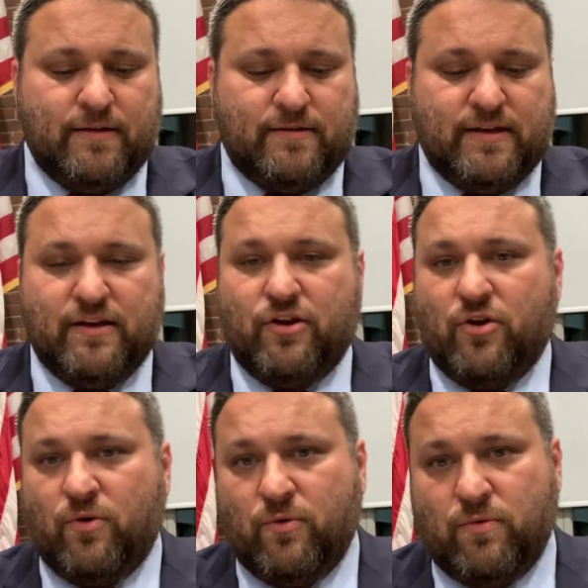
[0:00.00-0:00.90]
didn't
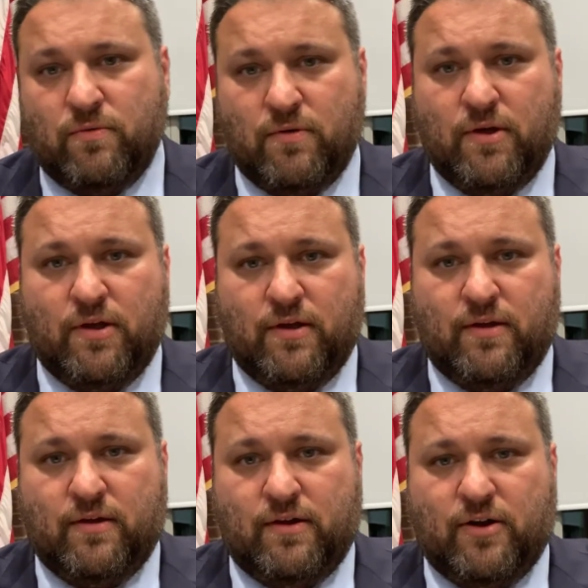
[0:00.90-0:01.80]
know
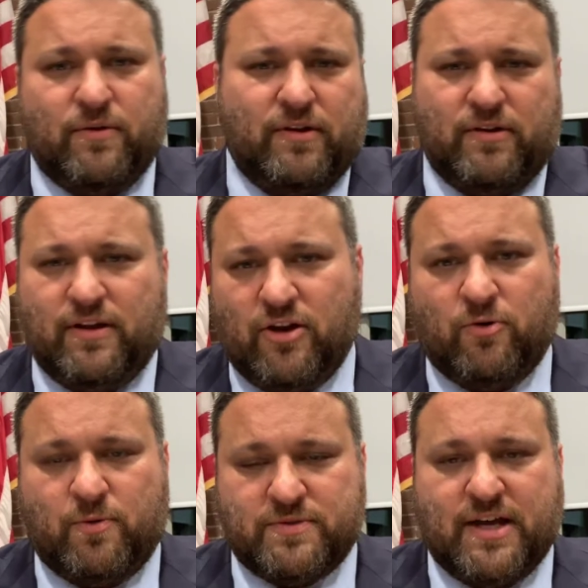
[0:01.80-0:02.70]

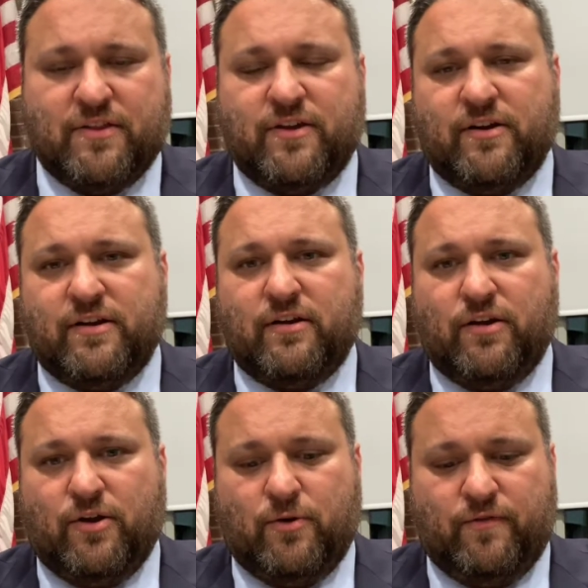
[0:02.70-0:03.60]
what was out there, didn't
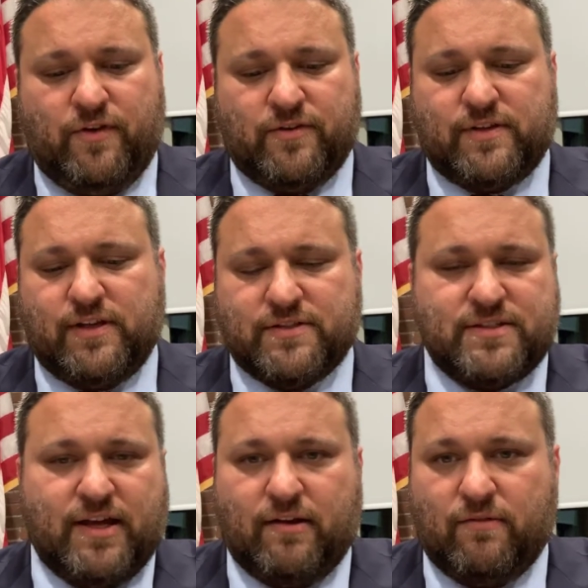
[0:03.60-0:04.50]
know if their skill
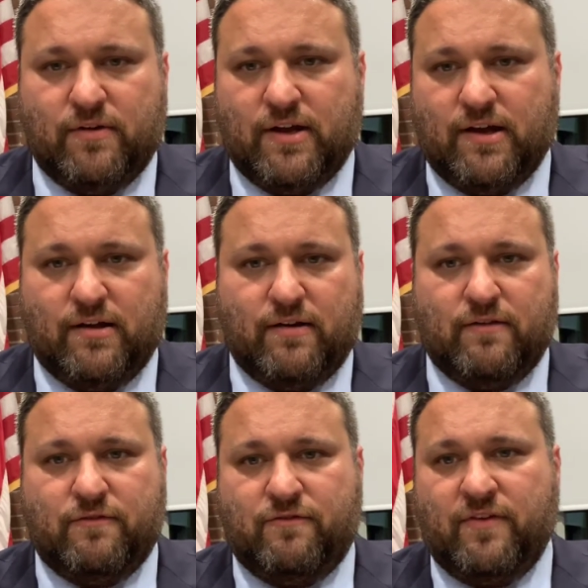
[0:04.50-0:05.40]
set
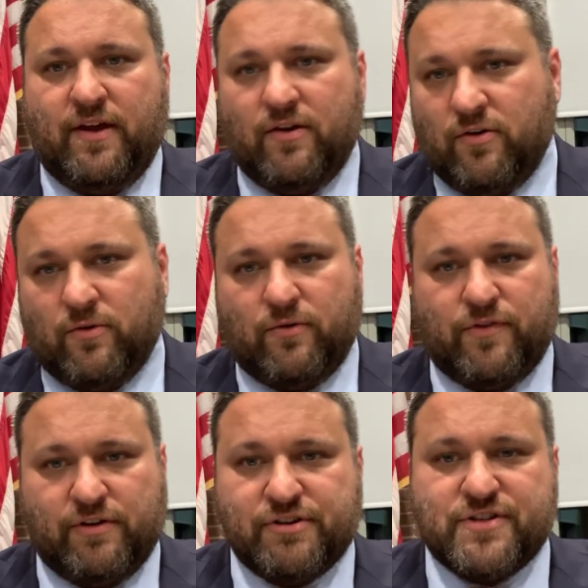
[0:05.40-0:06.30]
fit or if
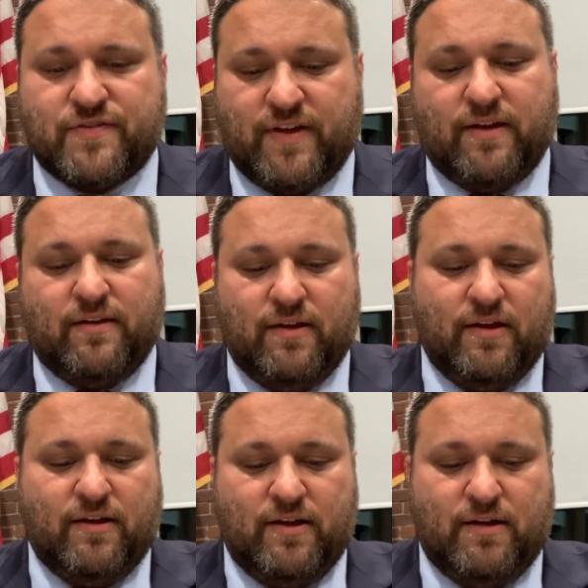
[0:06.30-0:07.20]
their interest fit
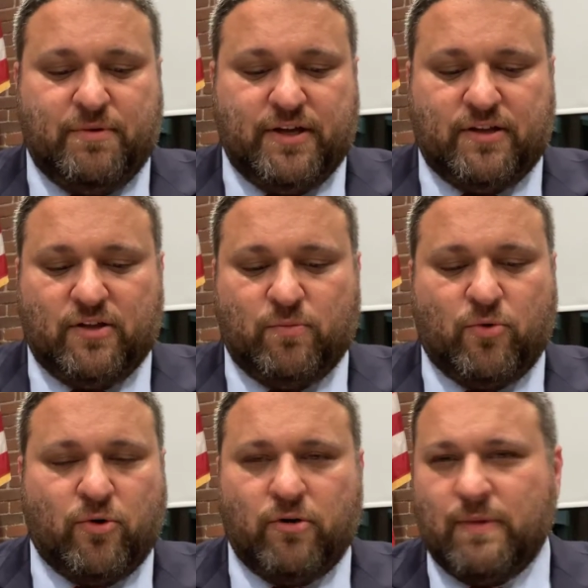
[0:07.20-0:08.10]
a particular
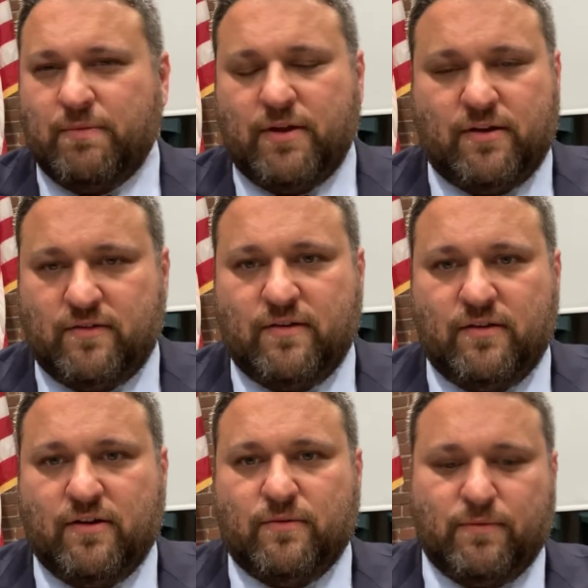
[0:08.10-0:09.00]
board, or maybe they just
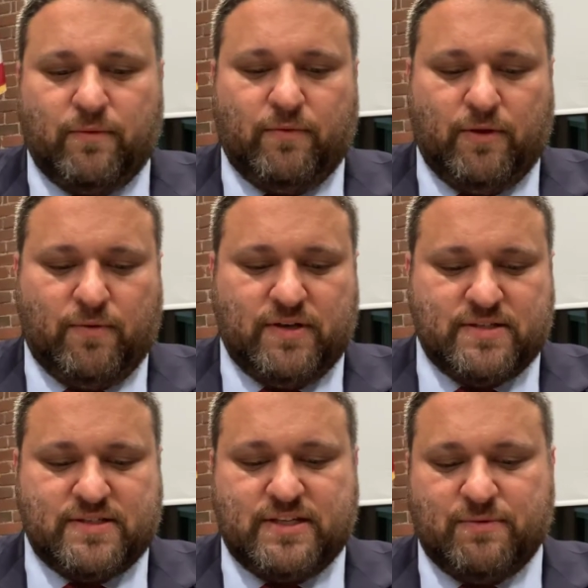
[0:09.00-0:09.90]
didn't, they wanted
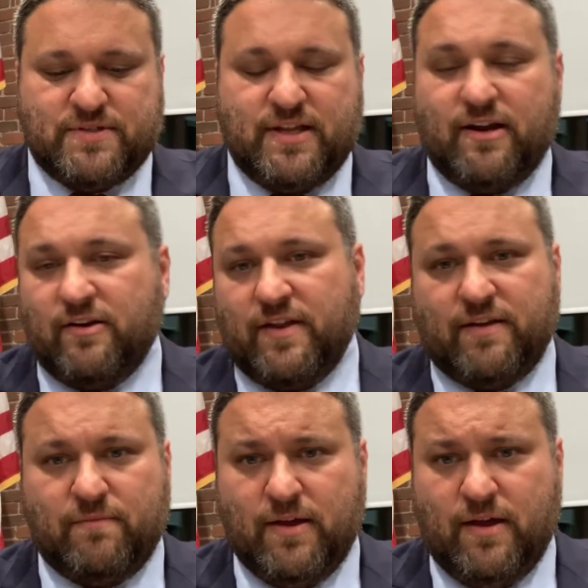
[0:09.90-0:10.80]
to see what's there. They
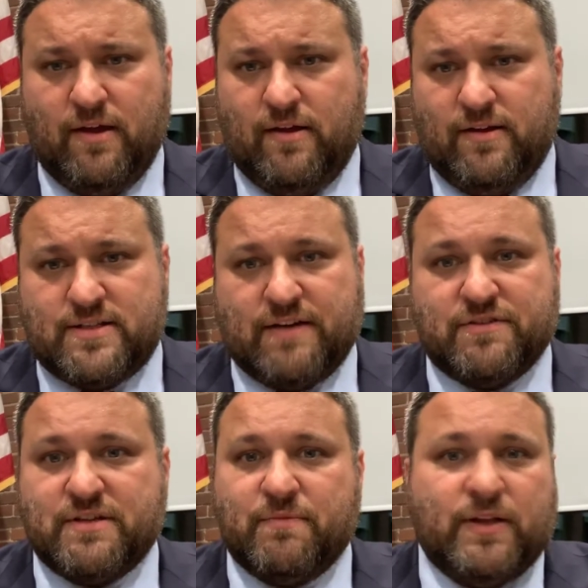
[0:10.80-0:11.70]
could discover
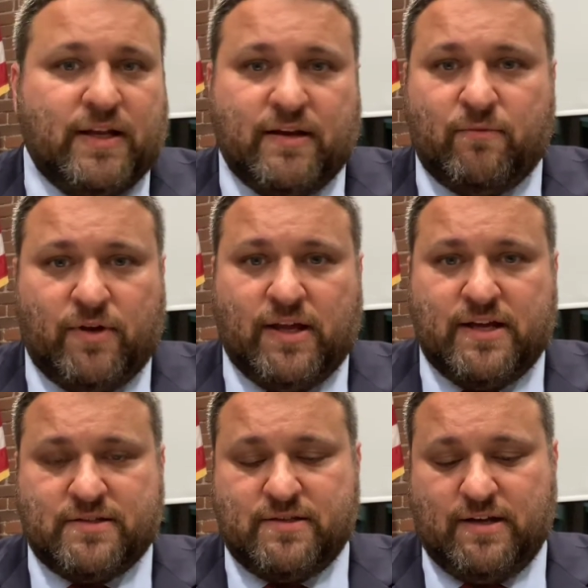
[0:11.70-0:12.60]
something they didn't
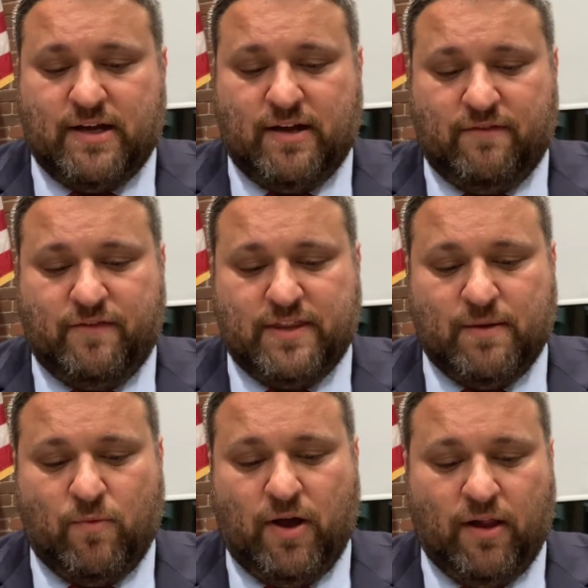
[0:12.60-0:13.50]
realize fit
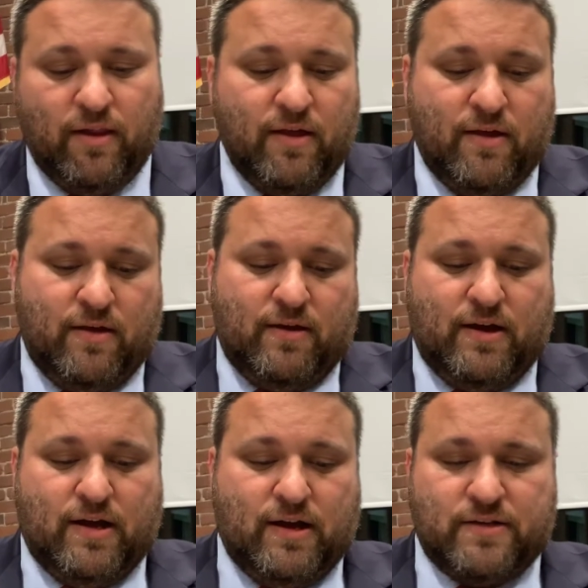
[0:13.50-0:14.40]
them well.
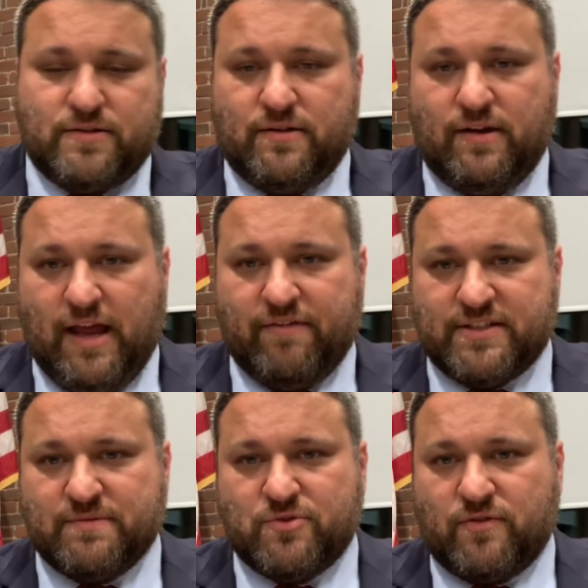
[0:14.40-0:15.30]
And having
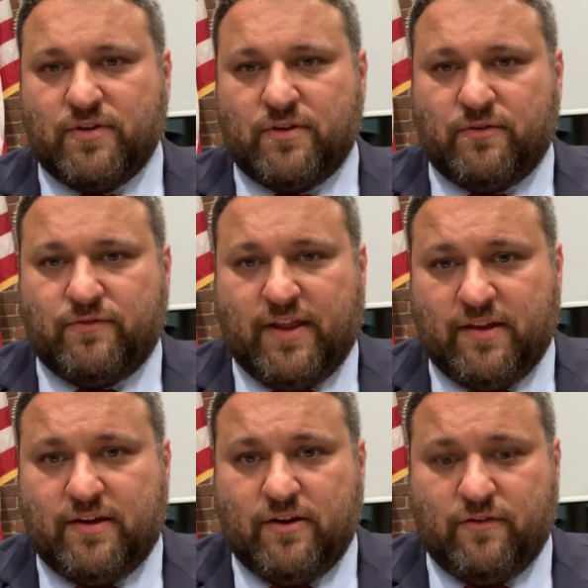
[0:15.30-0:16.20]
some sort of a little
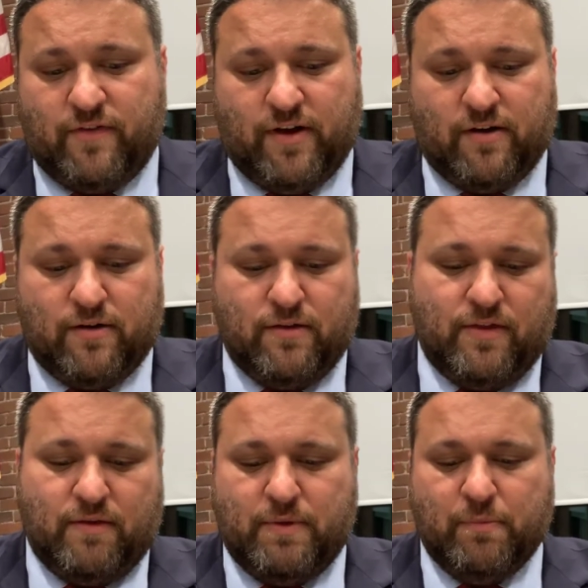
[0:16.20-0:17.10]
volunteer fair
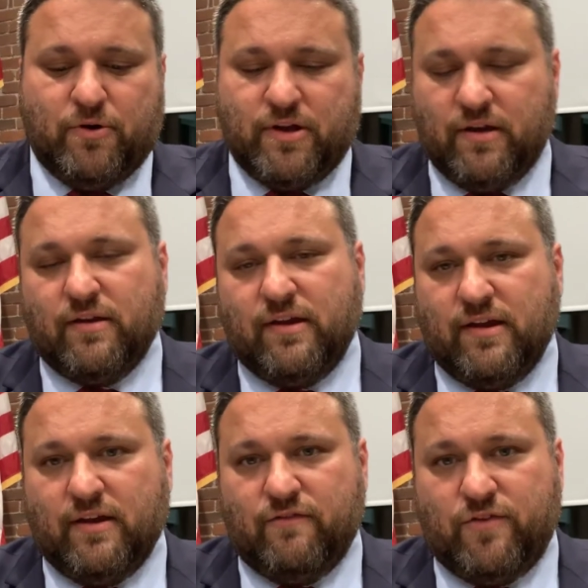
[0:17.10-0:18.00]
that people can
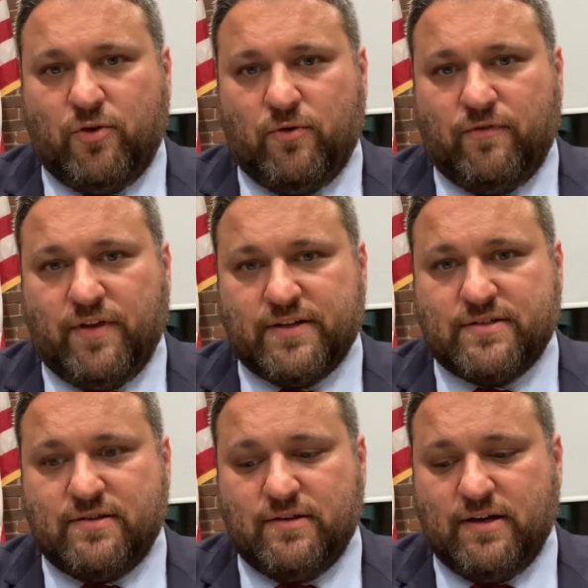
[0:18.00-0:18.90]
get a view of this.